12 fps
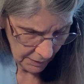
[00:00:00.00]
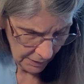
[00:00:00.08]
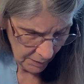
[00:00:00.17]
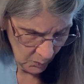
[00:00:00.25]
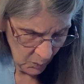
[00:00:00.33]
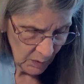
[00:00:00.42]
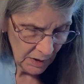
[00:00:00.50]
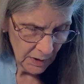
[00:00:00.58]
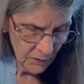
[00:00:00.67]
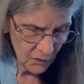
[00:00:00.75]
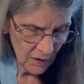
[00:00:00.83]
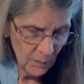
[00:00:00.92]
can be
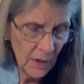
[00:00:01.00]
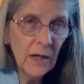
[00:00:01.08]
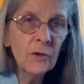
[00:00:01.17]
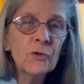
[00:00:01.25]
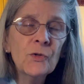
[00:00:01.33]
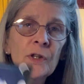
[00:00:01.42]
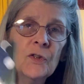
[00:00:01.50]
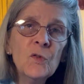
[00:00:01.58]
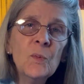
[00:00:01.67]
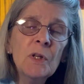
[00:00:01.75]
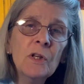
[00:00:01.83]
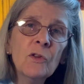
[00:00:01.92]
somehow
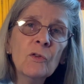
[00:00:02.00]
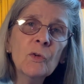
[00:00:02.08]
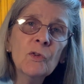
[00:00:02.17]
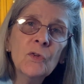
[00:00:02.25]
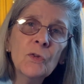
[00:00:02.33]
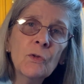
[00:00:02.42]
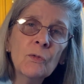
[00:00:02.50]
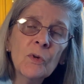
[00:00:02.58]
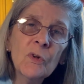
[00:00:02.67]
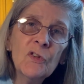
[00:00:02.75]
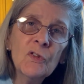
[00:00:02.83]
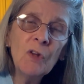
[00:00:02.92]
transmitted through
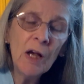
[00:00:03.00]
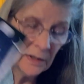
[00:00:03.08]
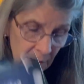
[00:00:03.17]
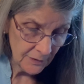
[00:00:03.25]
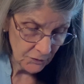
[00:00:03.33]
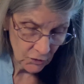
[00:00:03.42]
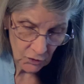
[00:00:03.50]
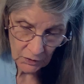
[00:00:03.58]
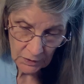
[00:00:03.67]
a silence.